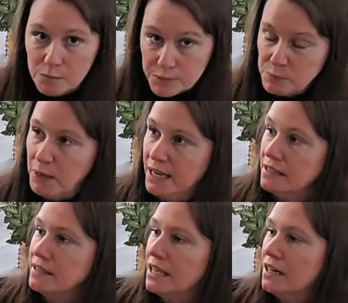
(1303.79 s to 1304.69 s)

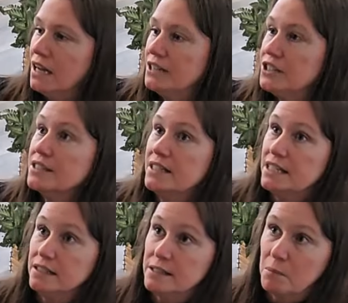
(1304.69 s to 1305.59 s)
space, and I just
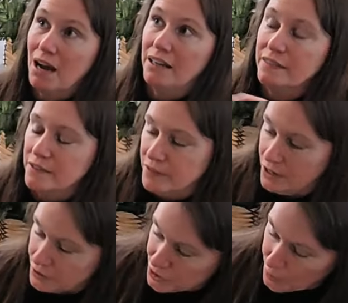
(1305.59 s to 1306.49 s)
needed some height in
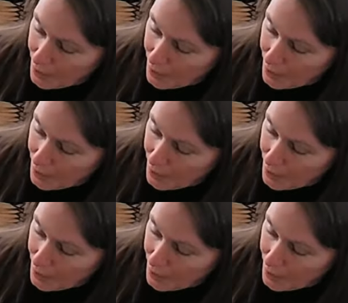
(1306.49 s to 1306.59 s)
there. So I